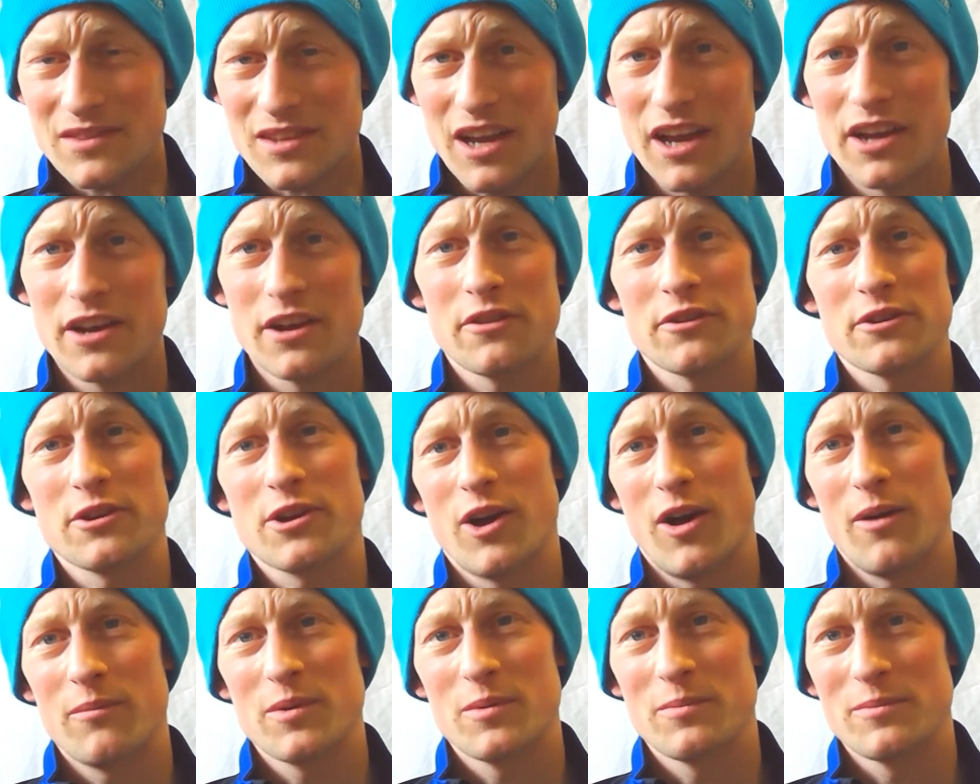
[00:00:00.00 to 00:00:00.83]
Another
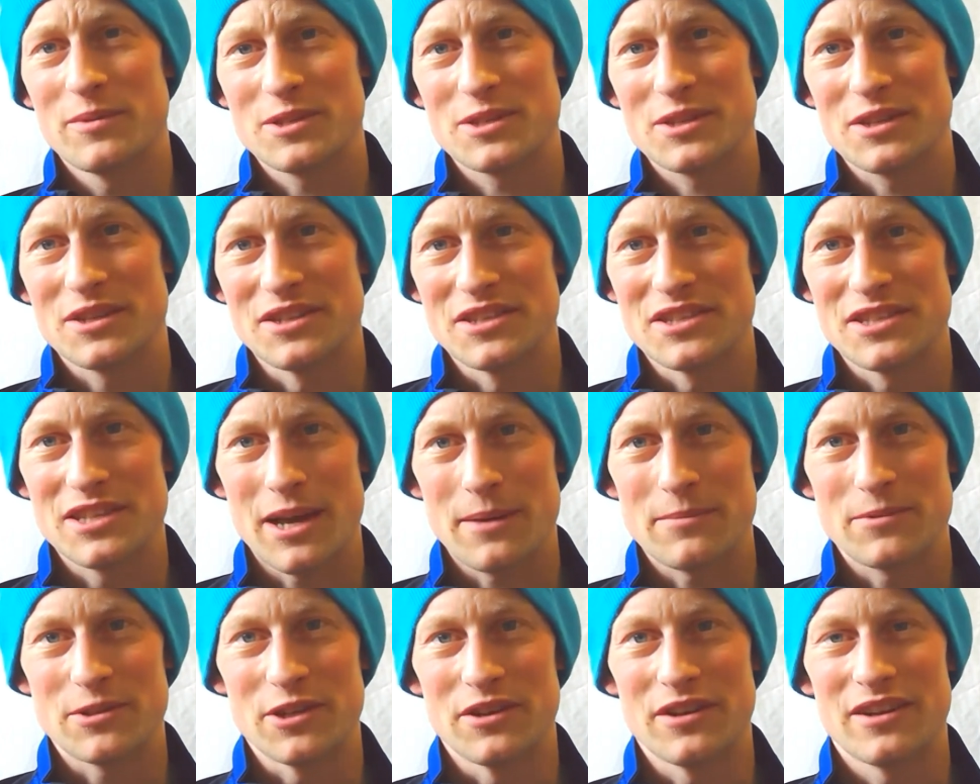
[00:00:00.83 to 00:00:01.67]
common
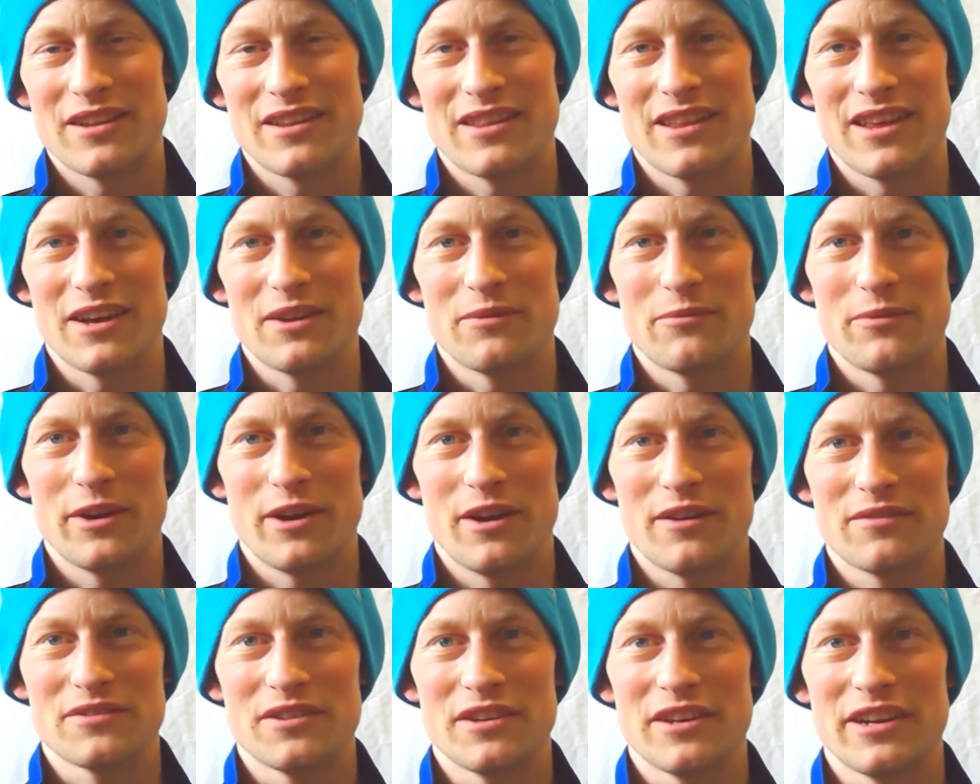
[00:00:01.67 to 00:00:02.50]
misconception that we
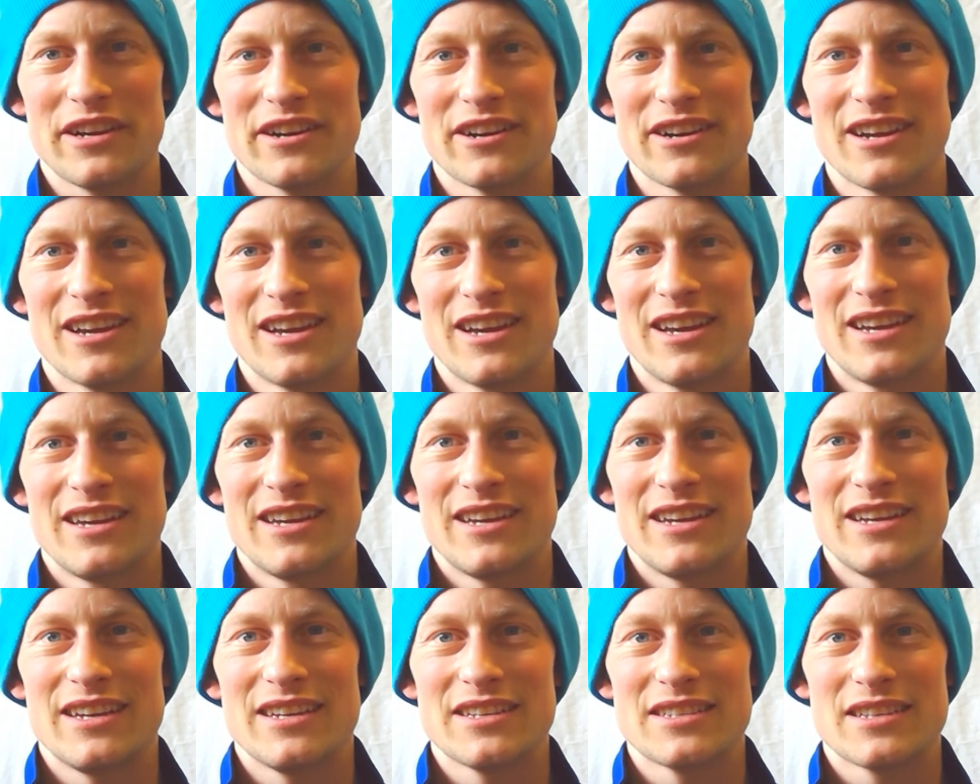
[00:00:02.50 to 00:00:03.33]
often hear
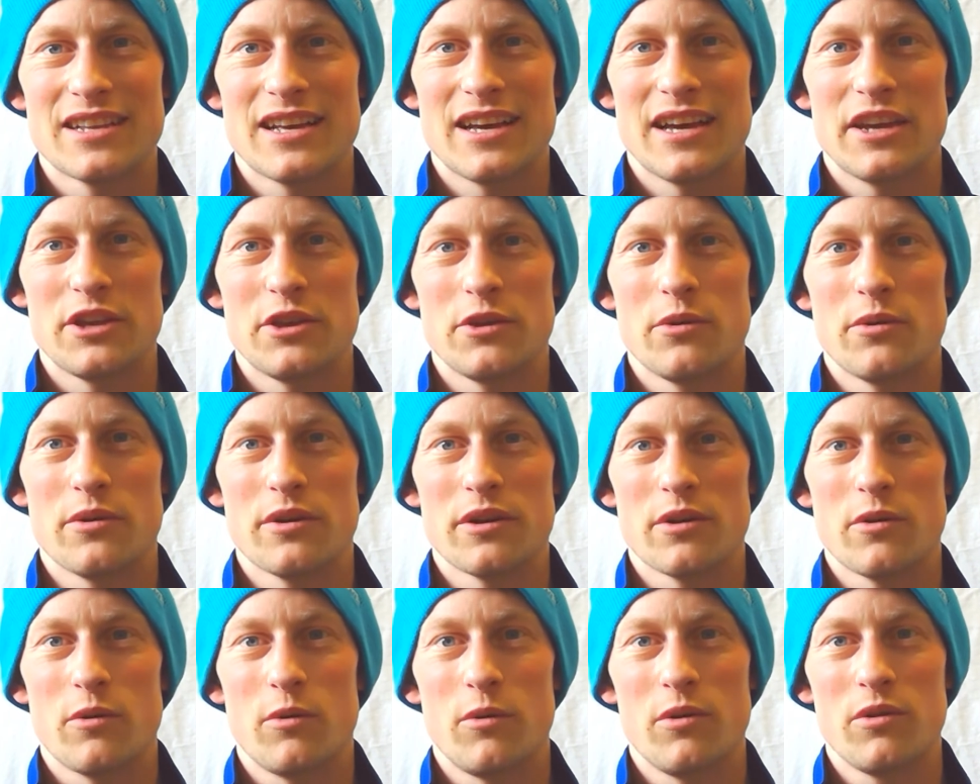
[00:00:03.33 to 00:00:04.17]
is that
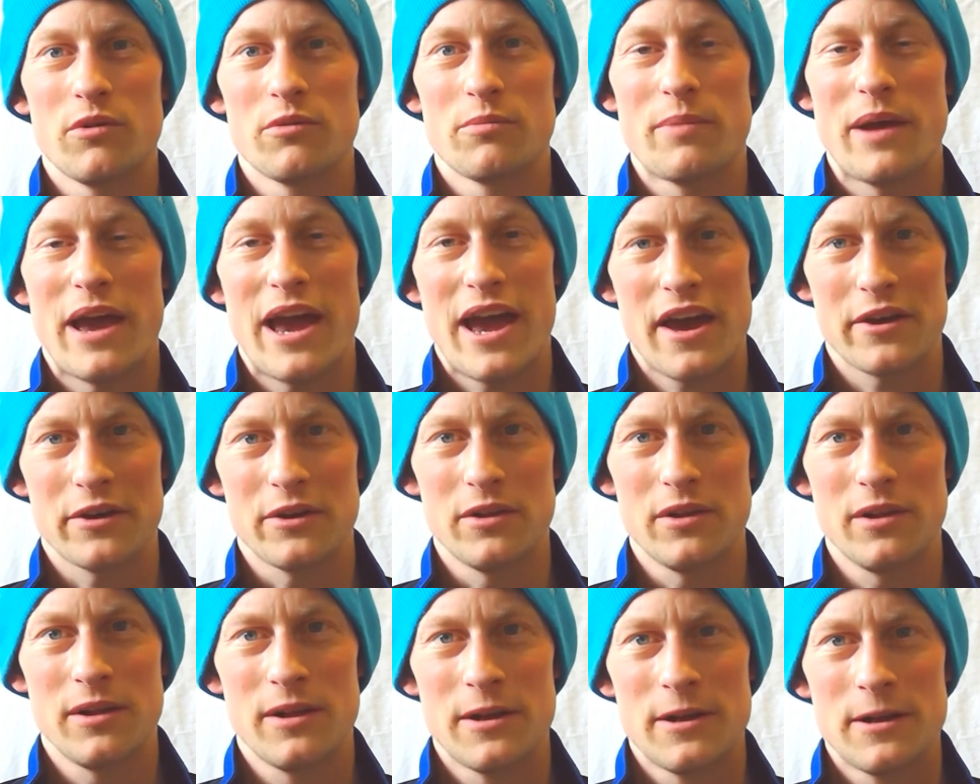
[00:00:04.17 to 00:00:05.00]
your old
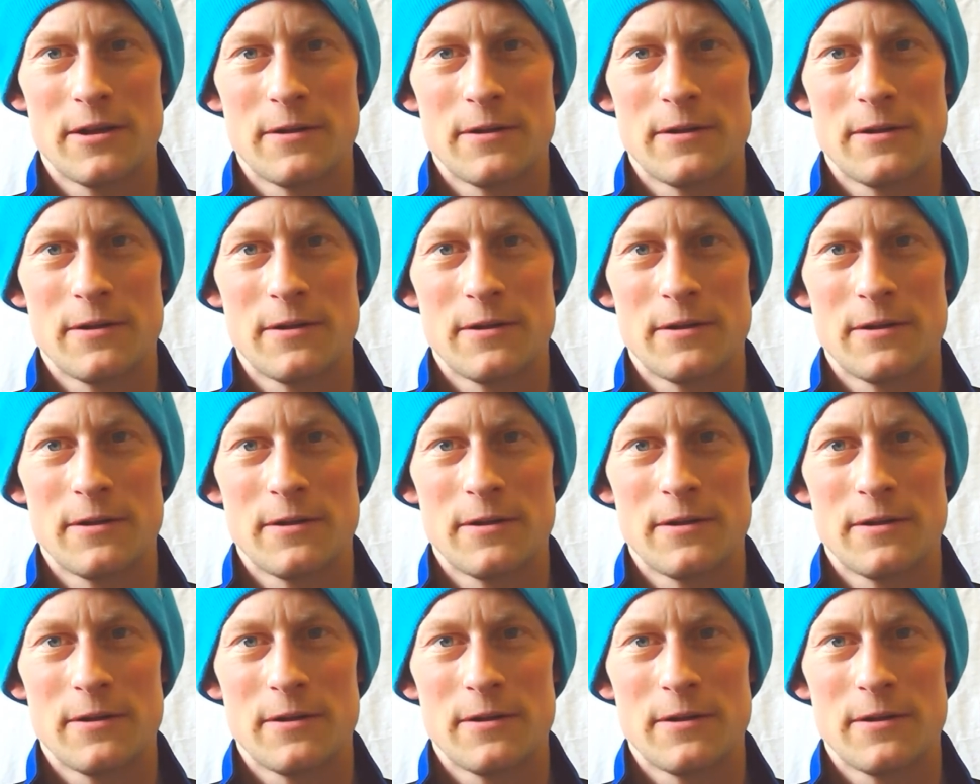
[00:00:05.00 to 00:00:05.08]
panel,